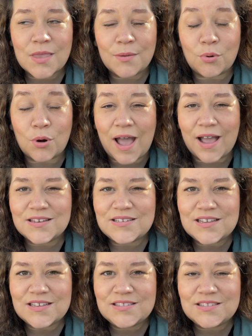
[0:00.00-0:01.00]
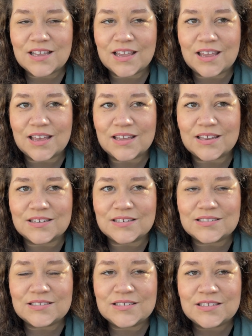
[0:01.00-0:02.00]
practice
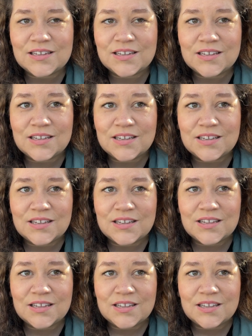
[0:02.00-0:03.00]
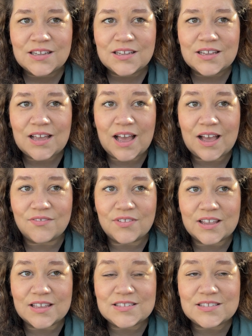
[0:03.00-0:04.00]
and have
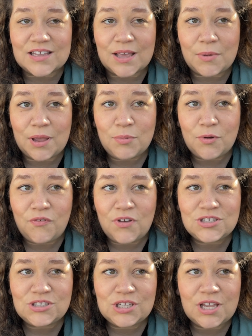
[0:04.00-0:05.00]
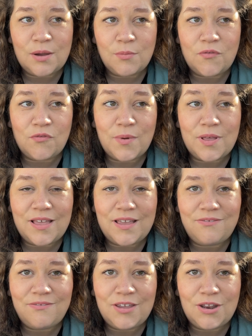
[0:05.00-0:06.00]
like a semi-profesh camera for my
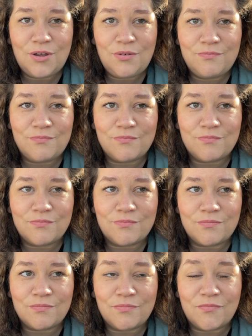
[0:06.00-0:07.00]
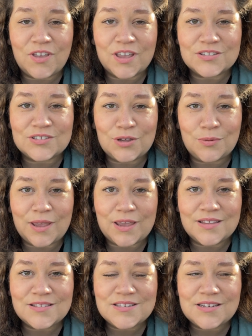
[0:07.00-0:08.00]
life, you know? Fake it till you make
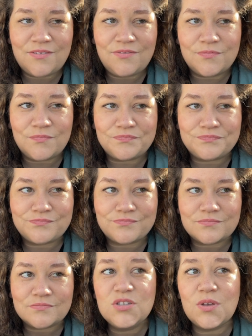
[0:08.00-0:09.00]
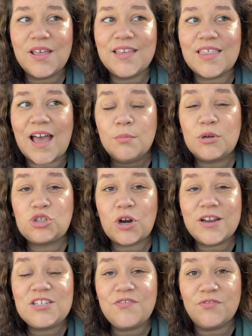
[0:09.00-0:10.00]
it and stuff. So I like that. But
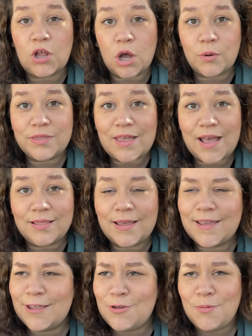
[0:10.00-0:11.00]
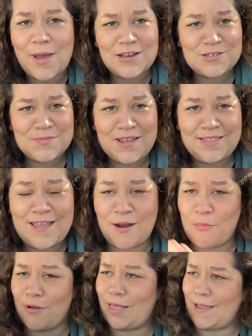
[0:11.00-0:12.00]
trying to vlog with that, like, can you imagine me in the
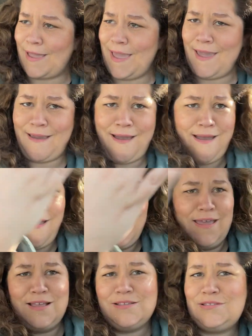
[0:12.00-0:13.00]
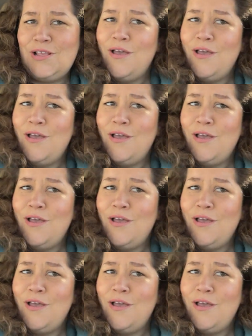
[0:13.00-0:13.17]
airport like, hey guys,